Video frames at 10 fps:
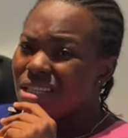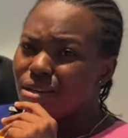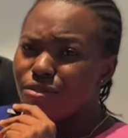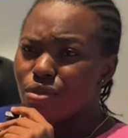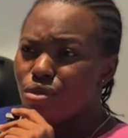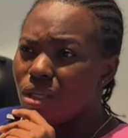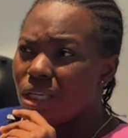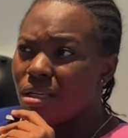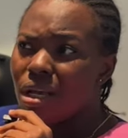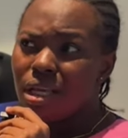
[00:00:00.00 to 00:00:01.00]
instead of you
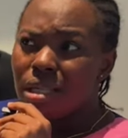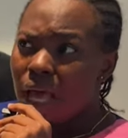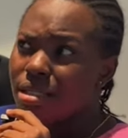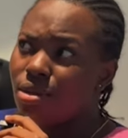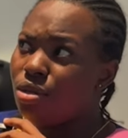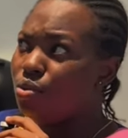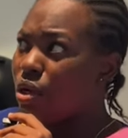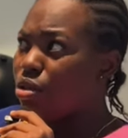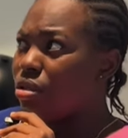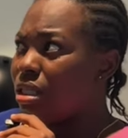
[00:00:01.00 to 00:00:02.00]
doing taxi all the
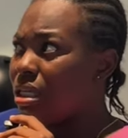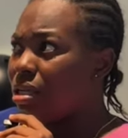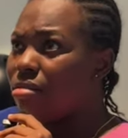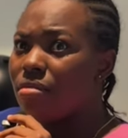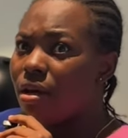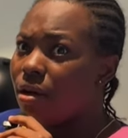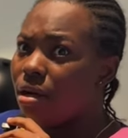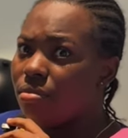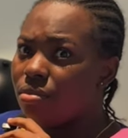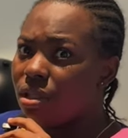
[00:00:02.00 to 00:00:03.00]
way to the
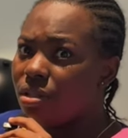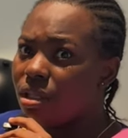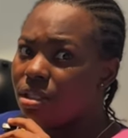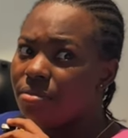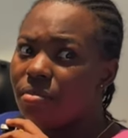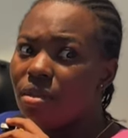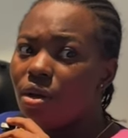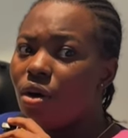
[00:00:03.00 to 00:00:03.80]
um, what do you call it?